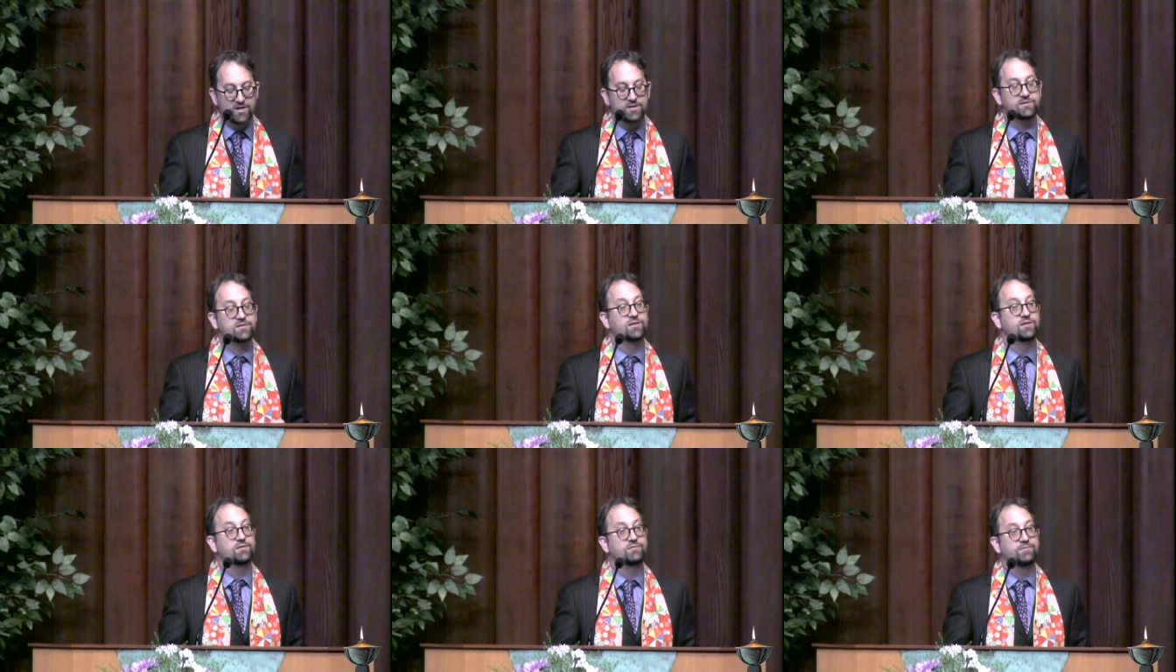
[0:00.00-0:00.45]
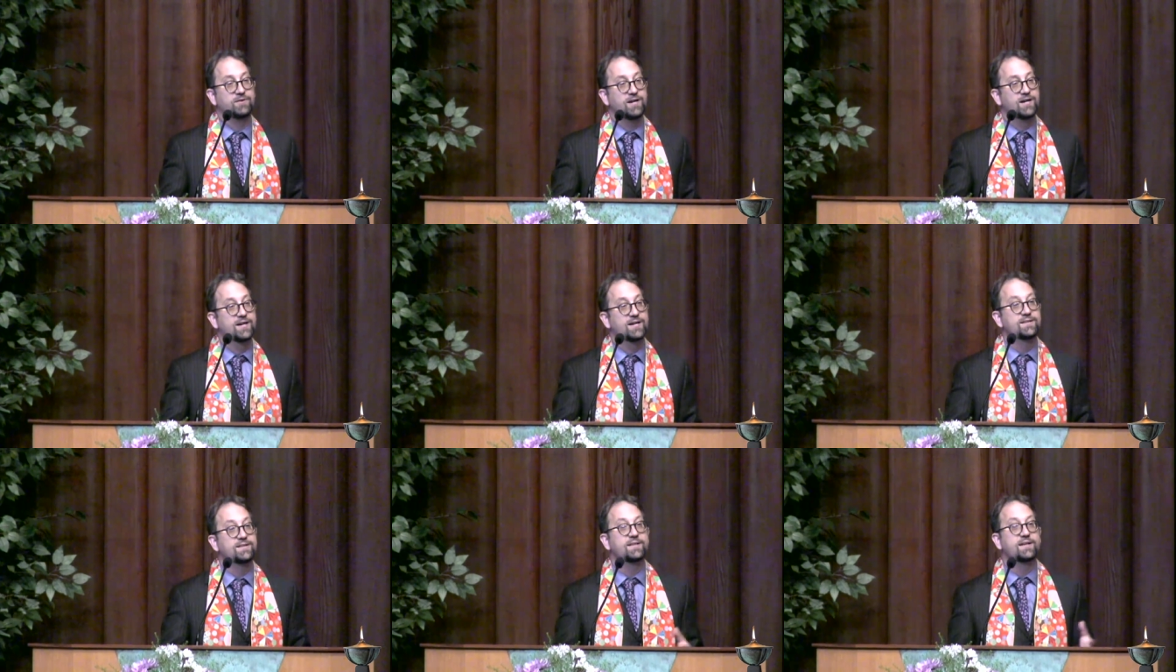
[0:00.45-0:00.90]
to the
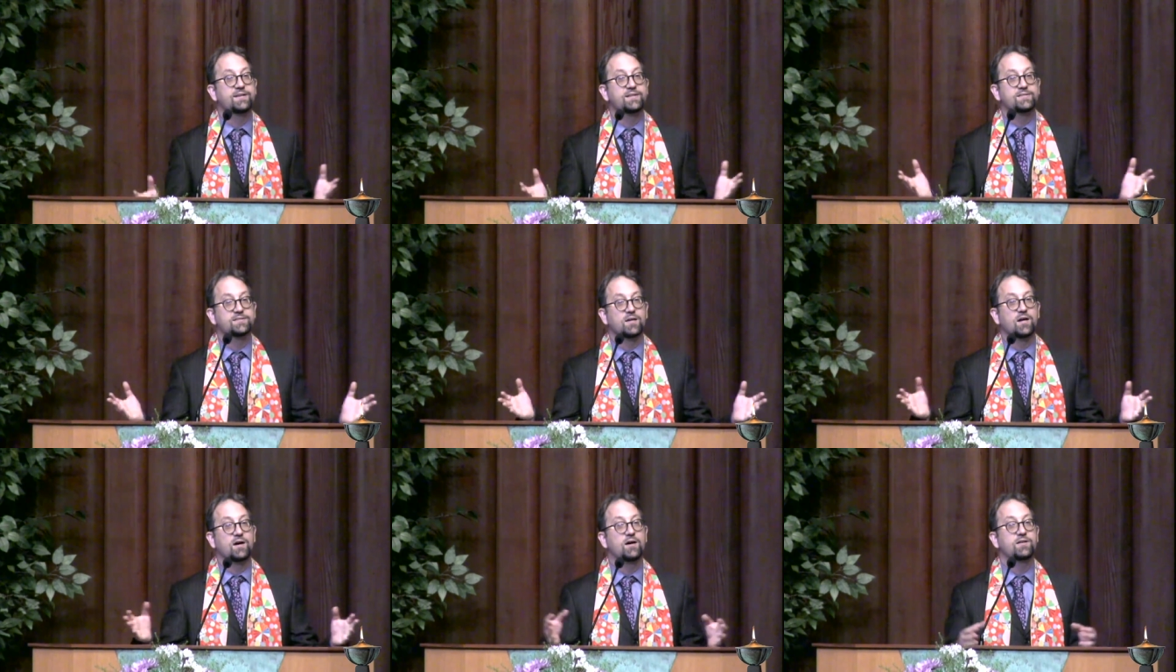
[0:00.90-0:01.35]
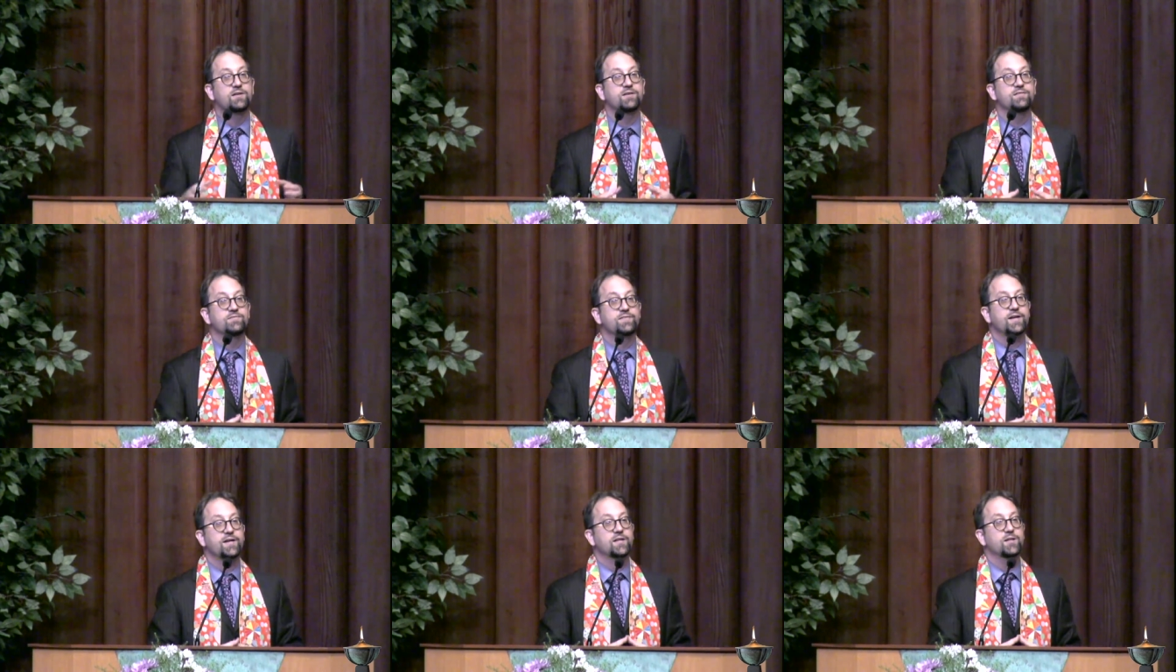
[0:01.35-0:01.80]
divine that is
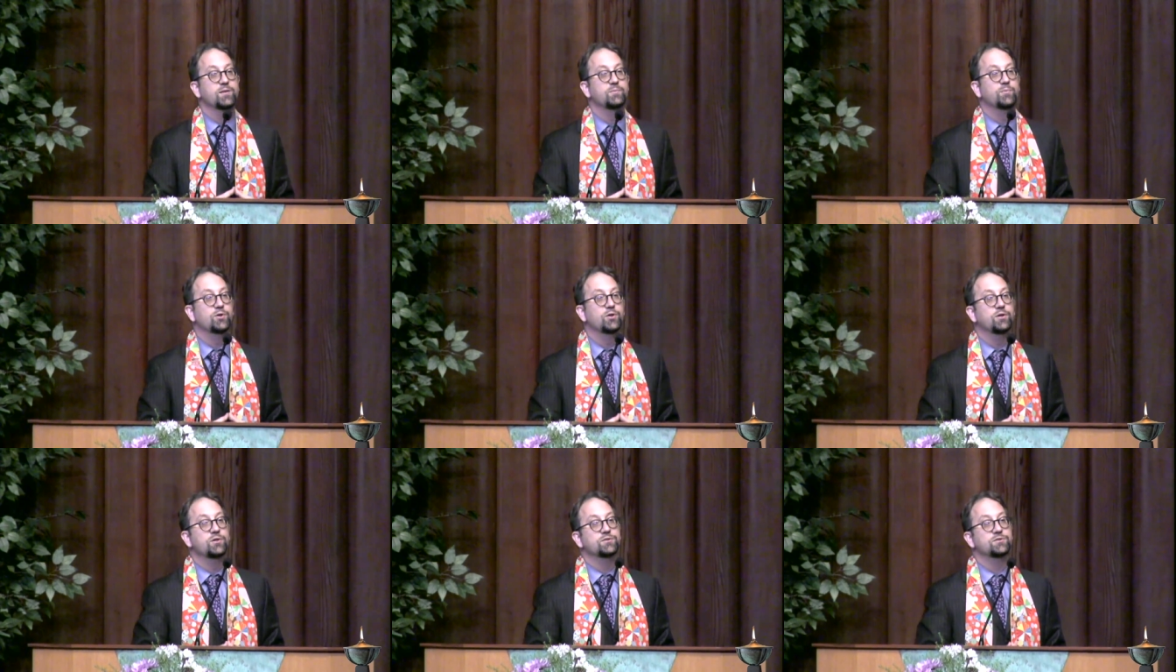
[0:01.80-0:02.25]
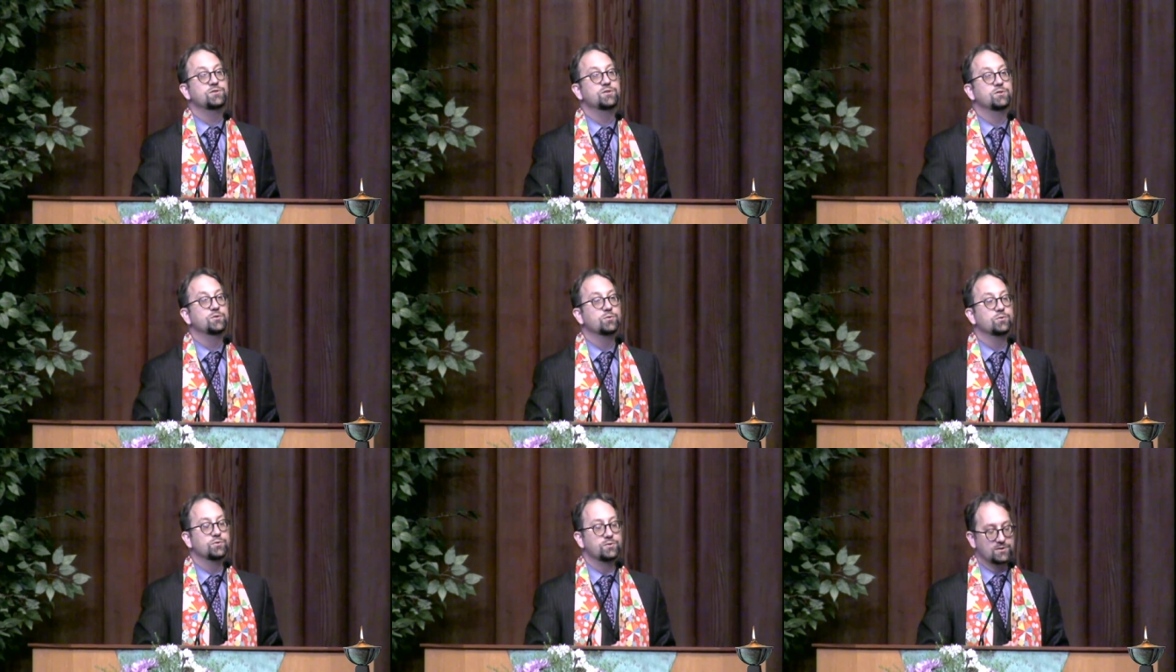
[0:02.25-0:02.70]
unavailable
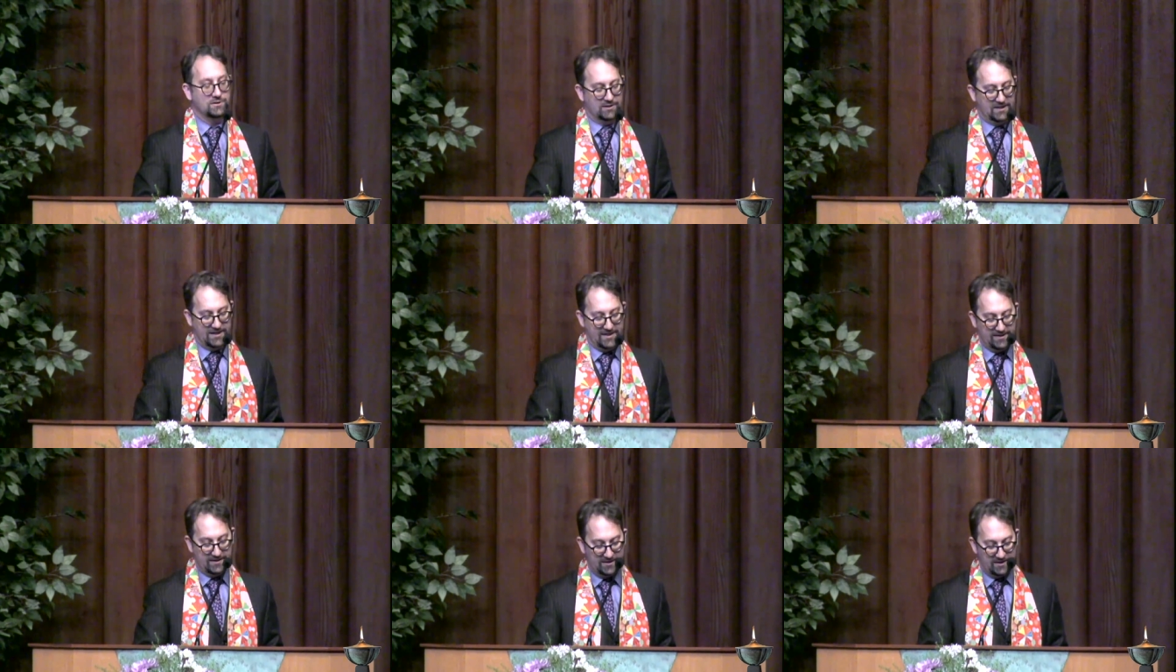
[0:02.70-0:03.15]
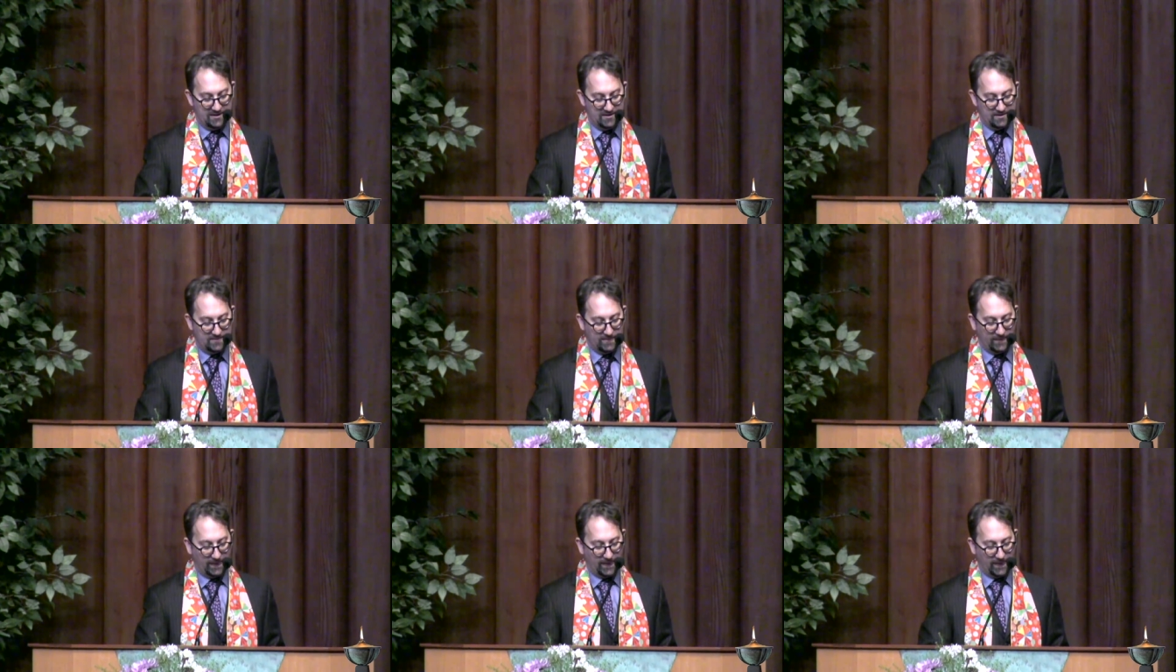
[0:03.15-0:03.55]
to the laity.